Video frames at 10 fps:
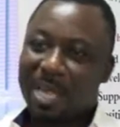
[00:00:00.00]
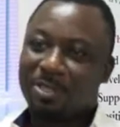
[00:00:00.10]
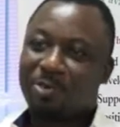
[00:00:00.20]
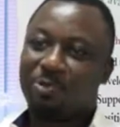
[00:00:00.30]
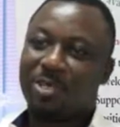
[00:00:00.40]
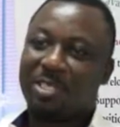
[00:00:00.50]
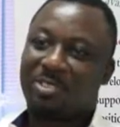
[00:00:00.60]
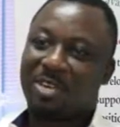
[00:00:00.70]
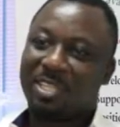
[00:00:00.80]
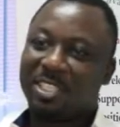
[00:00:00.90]
and to
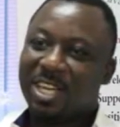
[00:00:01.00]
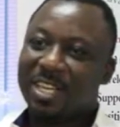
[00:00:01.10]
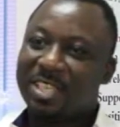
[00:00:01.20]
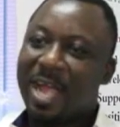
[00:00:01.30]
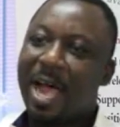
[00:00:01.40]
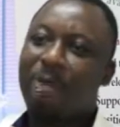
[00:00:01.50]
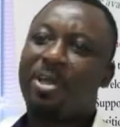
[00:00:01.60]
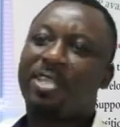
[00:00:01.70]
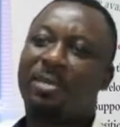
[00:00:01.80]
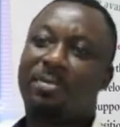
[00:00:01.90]
re-strategize
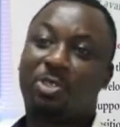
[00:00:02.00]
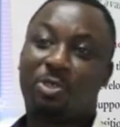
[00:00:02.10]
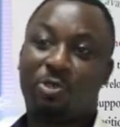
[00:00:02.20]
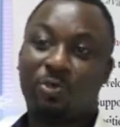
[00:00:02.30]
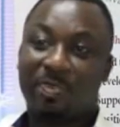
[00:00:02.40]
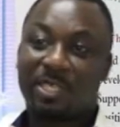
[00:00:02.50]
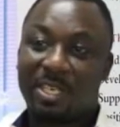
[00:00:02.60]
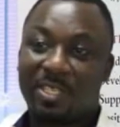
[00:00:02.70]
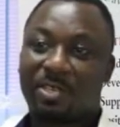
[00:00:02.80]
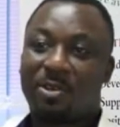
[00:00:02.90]
how SMEs do
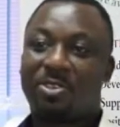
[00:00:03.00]
business,